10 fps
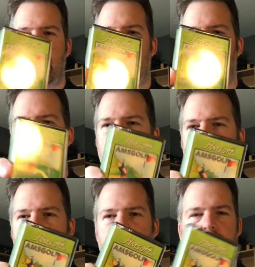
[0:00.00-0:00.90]
Arms Golf.
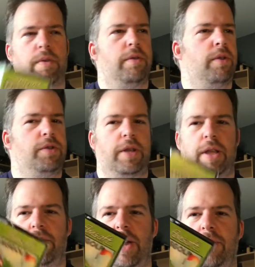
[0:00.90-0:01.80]
Oh, there's lots of
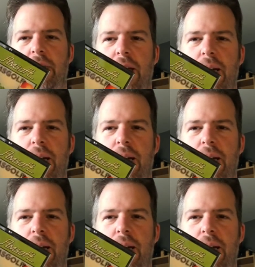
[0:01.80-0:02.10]
glare on that one.